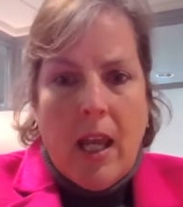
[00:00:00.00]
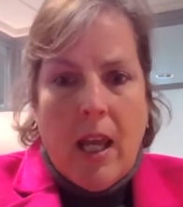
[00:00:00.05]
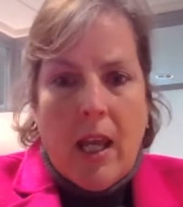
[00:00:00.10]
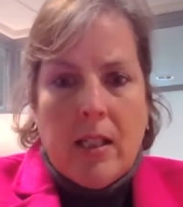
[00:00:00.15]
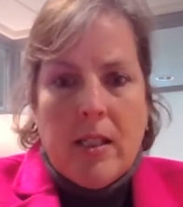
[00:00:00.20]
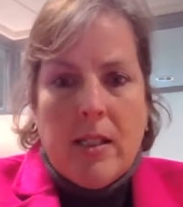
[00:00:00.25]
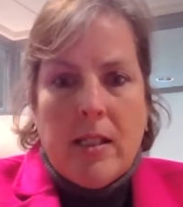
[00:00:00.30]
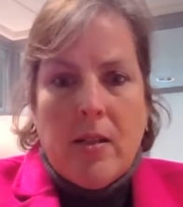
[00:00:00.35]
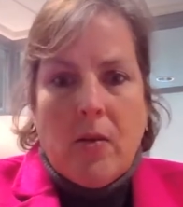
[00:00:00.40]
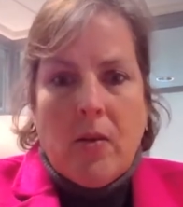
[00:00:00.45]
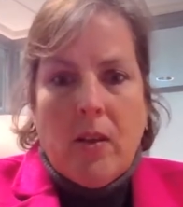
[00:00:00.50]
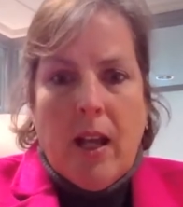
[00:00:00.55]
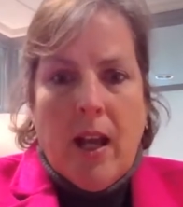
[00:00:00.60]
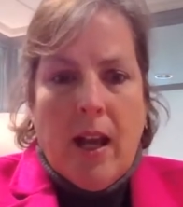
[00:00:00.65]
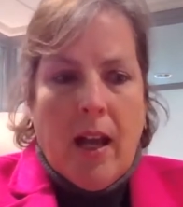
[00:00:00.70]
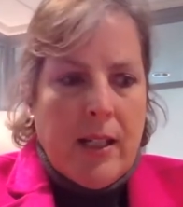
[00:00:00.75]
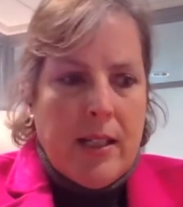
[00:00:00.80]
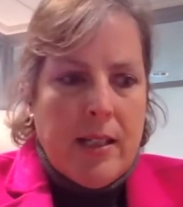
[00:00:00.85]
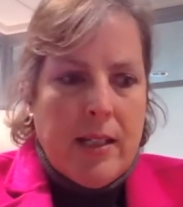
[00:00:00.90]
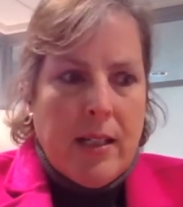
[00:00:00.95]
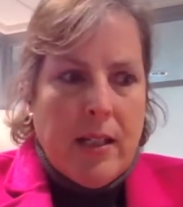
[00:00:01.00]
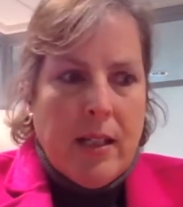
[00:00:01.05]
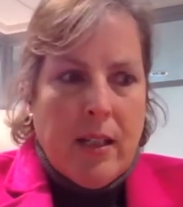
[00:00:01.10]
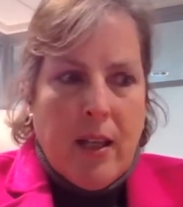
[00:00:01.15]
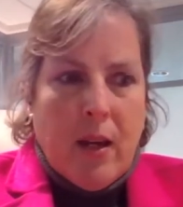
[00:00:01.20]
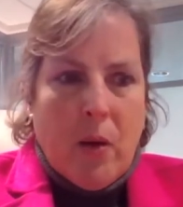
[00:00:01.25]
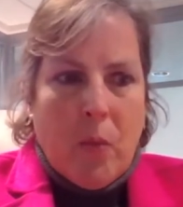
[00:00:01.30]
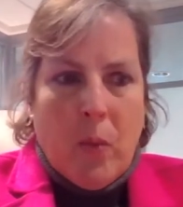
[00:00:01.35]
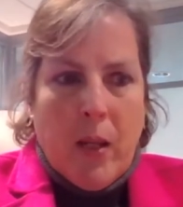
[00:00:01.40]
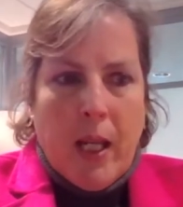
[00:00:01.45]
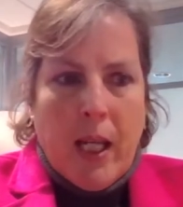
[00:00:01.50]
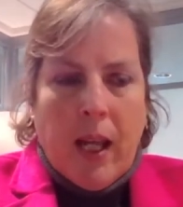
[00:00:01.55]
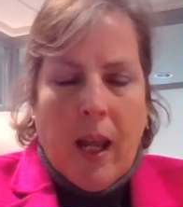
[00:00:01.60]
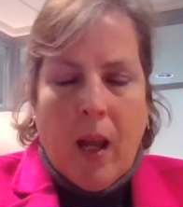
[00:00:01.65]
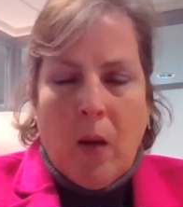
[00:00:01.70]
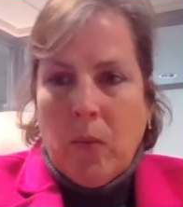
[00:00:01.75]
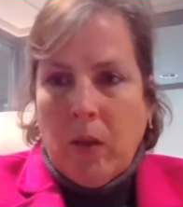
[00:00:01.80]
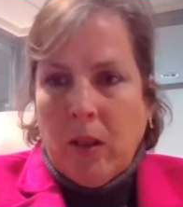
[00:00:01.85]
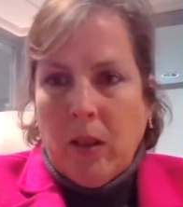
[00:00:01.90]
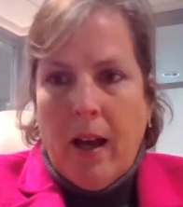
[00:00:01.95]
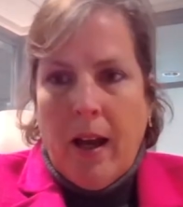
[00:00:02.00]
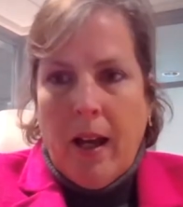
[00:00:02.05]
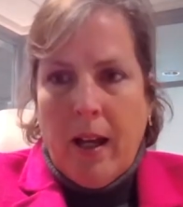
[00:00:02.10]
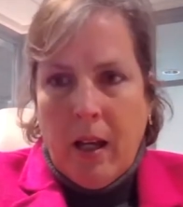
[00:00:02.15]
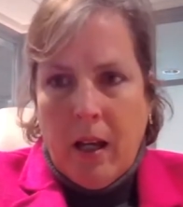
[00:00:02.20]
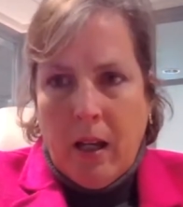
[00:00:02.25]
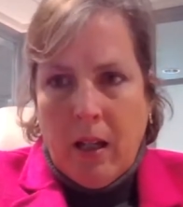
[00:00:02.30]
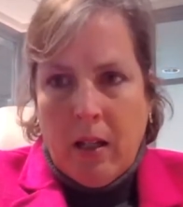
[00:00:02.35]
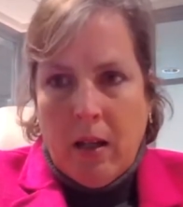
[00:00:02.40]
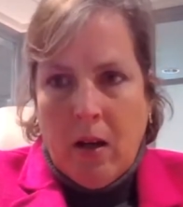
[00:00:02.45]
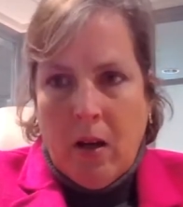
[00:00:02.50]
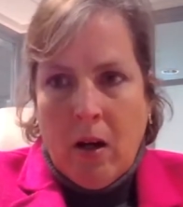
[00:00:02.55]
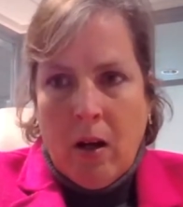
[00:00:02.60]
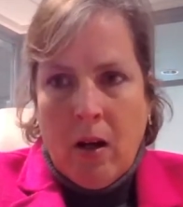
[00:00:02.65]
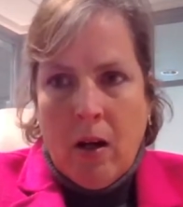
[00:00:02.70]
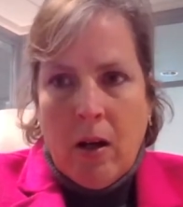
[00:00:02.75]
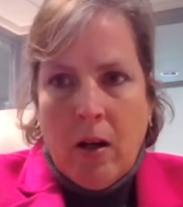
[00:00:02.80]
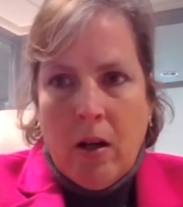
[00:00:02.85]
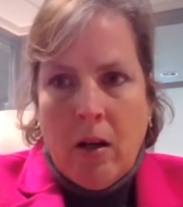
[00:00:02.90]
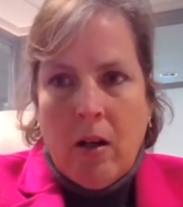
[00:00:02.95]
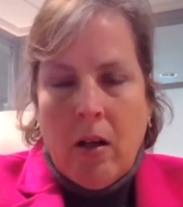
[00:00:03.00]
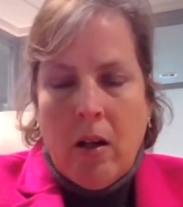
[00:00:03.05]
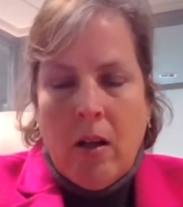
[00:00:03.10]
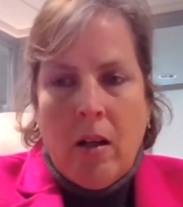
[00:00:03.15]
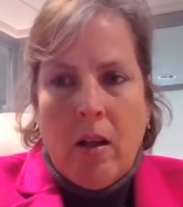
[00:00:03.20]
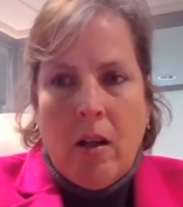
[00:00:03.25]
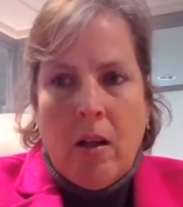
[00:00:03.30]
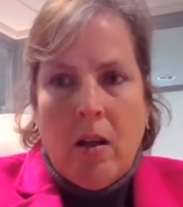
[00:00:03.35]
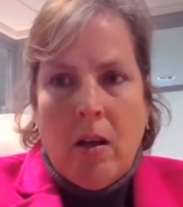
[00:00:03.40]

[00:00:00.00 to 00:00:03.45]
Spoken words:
And so the idea that we can rely on our